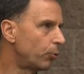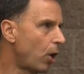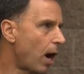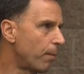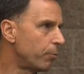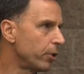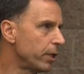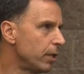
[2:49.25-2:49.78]

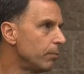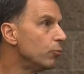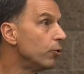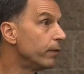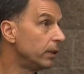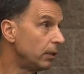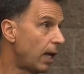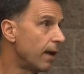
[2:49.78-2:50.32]
property,
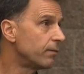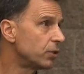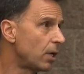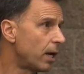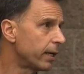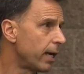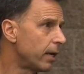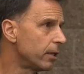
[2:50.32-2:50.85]
moving
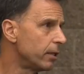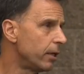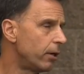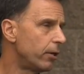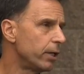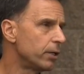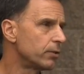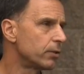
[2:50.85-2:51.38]
livestock out of the
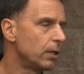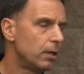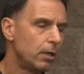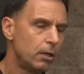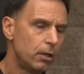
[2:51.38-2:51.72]
areas.